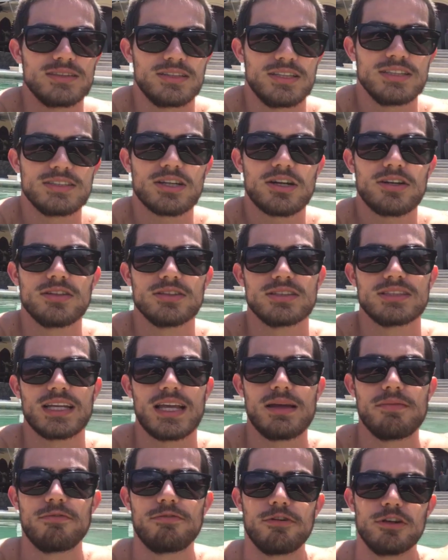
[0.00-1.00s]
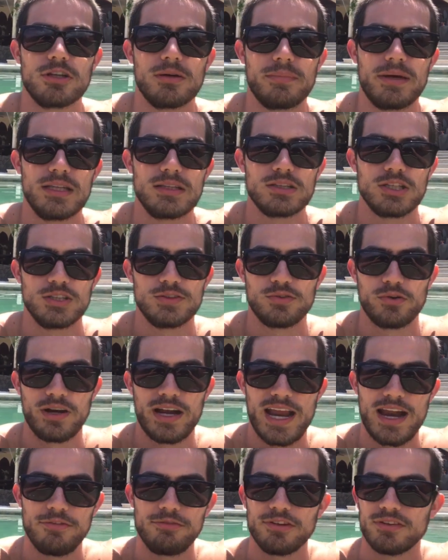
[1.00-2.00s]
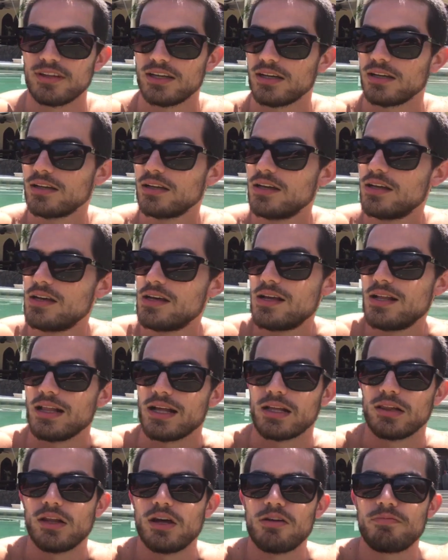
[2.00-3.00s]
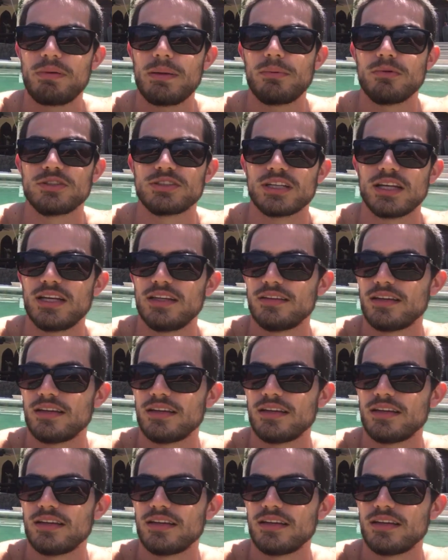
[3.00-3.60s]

These are the same fundamentals for everything. Like, a lot of people say